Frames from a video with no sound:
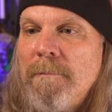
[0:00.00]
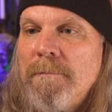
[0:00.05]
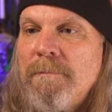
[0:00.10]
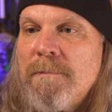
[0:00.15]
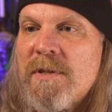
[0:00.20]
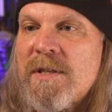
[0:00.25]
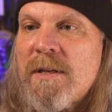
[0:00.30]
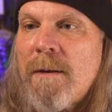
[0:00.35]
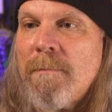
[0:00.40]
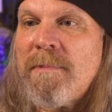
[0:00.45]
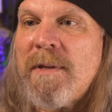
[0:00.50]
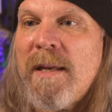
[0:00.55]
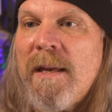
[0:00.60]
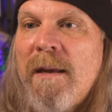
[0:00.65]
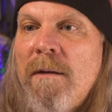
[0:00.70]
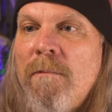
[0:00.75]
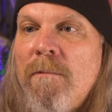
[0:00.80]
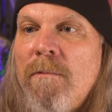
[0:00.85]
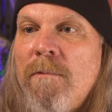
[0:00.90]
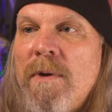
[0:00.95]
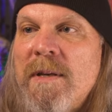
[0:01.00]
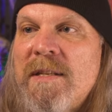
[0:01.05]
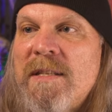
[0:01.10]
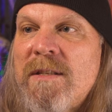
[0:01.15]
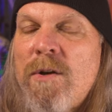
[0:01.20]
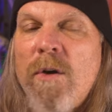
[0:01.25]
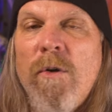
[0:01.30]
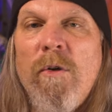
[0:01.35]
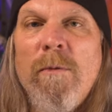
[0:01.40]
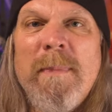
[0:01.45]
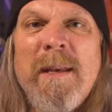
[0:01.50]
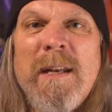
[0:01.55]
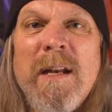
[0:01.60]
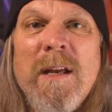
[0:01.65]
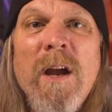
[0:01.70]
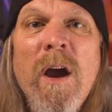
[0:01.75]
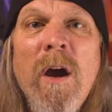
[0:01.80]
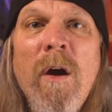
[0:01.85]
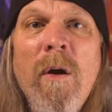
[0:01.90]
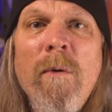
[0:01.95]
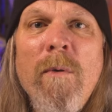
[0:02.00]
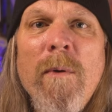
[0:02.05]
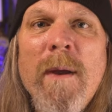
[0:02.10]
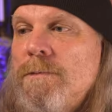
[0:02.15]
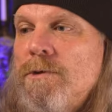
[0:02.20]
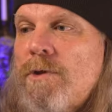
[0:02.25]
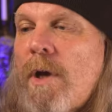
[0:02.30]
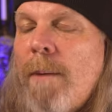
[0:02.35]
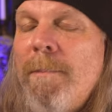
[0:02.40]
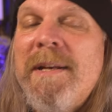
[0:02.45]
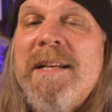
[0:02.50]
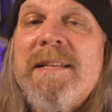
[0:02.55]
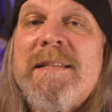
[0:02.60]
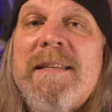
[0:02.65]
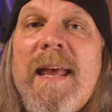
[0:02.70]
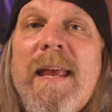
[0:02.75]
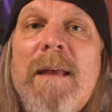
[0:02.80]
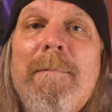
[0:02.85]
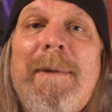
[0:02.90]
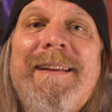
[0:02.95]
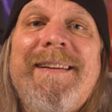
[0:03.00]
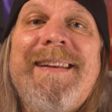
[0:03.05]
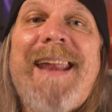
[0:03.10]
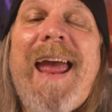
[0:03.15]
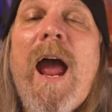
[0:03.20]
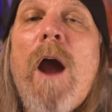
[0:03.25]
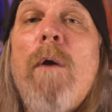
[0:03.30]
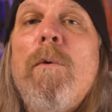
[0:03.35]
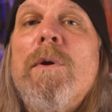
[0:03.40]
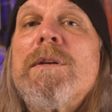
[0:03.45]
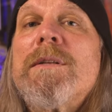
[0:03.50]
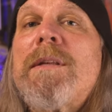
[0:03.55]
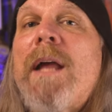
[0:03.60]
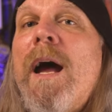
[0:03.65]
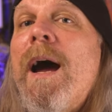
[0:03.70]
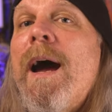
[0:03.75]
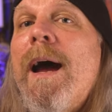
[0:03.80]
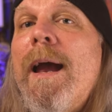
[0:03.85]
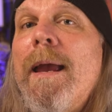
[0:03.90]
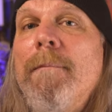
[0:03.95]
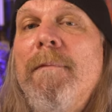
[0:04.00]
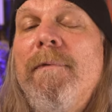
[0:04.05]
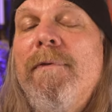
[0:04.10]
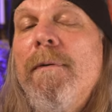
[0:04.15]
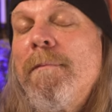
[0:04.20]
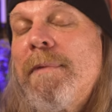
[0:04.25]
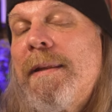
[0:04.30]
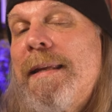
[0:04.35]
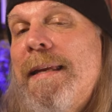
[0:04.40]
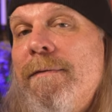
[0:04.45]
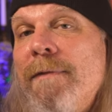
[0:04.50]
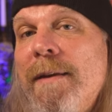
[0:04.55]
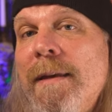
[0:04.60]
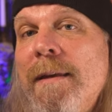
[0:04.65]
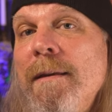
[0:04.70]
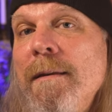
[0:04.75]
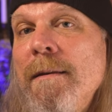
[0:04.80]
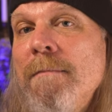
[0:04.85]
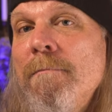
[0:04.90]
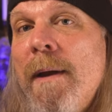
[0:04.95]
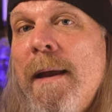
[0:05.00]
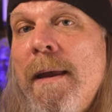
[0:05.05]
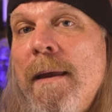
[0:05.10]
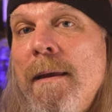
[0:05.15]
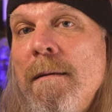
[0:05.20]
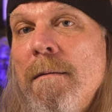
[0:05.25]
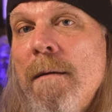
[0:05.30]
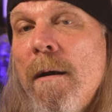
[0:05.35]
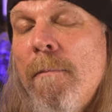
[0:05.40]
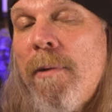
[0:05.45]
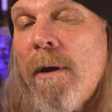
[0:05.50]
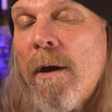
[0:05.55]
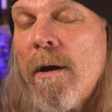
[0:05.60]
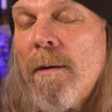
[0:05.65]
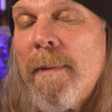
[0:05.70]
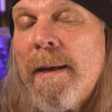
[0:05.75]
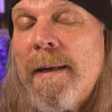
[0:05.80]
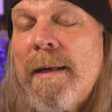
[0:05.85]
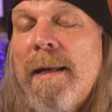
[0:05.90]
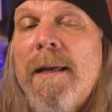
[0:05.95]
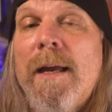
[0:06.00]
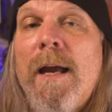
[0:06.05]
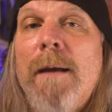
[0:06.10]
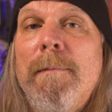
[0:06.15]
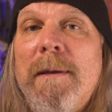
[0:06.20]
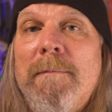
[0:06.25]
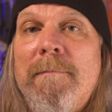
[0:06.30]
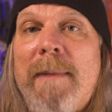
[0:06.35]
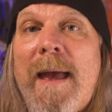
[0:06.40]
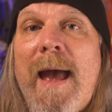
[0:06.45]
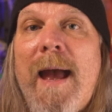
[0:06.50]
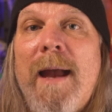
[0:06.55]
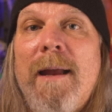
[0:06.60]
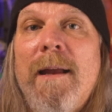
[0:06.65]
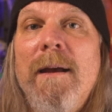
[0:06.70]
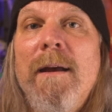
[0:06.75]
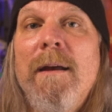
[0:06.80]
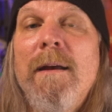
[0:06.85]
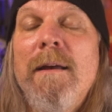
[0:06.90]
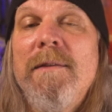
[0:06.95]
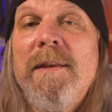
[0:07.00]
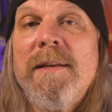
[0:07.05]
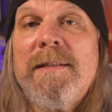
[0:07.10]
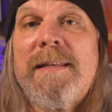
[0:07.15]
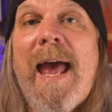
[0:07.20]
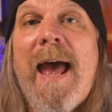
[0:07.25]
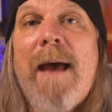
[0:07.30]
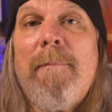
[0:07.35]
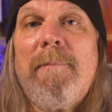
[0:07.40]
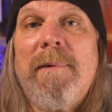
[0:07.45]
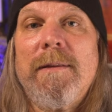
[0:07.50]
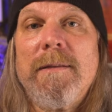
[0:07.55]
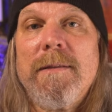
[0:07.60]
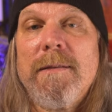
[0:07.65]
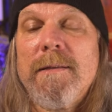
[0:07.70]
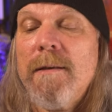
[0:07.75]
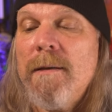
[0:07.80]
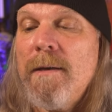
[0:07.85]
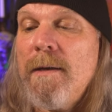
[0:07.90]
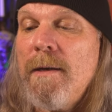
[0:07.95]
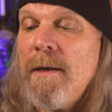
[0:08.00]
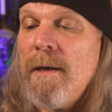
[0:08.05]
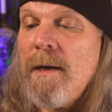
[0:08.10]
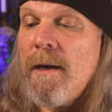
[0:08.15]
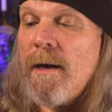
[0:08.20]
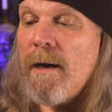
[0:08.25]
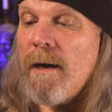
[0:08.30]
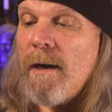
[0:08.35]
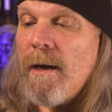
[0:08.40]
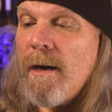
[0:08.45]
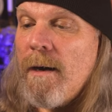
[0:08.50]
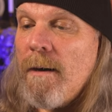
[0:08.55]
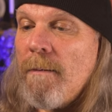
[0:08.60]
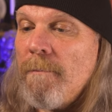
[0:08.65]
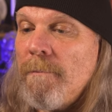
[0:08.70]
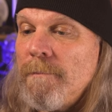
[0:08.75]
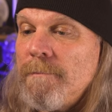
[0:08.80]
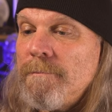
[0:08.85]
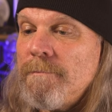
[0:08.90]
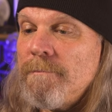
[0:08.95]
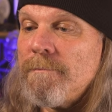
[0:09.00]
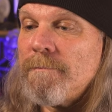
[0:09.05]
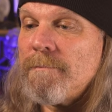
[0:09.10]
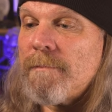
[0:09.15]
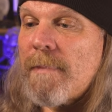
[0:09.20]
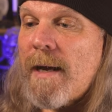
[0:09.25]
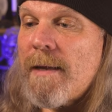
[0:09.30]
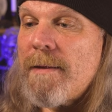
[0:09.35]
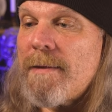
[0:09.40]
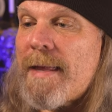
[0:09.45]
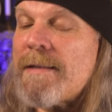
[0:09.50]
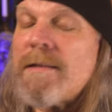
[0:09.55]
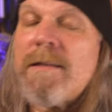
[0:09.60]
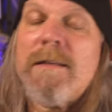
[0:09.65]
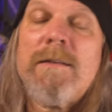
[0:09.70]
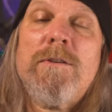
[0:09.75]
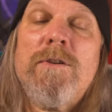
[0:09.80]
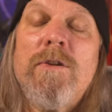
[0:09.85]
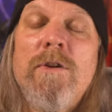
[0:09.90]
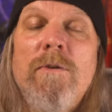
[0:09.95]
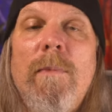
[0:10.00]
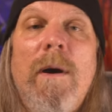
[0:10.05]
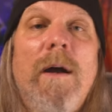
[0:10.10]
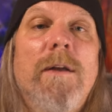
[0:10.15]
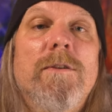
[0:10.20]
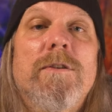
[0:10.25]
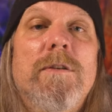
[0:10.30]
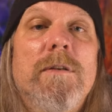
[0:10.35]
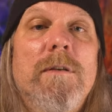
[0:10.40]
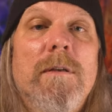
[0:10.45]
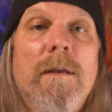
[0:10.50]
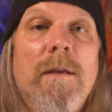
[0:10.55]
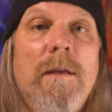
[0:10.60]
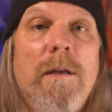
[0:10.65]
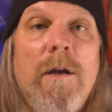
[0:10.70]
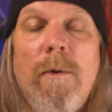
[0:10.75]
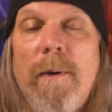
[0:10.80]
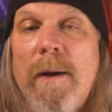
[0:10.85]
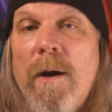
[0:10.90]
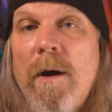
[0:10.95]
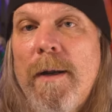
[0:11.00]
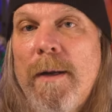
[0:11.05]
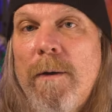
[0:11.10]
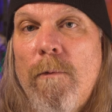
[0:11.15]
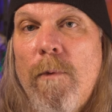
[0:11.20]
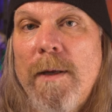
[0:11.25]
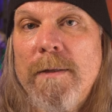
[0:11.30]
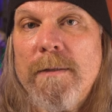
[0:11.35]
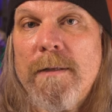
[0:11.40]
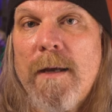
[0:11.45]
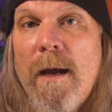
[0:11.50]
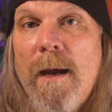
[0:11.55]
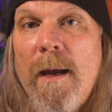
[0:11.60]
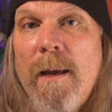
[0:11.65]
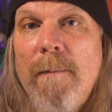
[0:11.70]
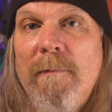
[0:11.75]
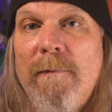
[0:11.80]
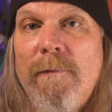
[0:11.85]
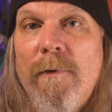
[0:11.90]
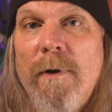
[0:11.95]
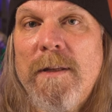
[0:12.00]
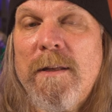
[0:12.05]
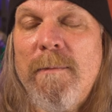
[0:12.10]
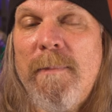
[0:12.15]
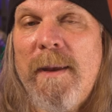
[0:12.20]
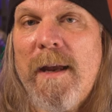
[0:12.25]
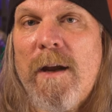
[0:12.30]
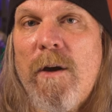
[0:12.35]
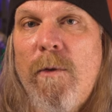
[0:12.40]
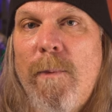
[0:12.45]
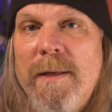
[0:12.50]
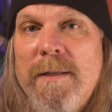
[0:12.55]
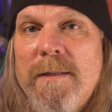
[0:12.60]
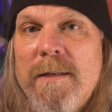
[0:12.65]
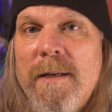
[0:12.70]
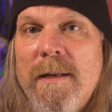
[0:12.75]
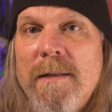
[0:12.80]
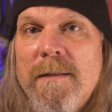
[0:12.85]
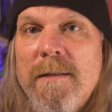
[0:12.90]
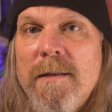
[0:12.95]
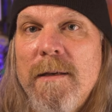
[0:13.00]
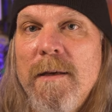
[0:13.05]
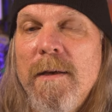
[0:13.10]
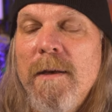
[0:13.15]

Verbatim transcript: Something was told me to go, so I'm gonna say about an hour's time from leaving my apartment and coming back, this happens. That's just too much going on at one time for it to be a coincidence.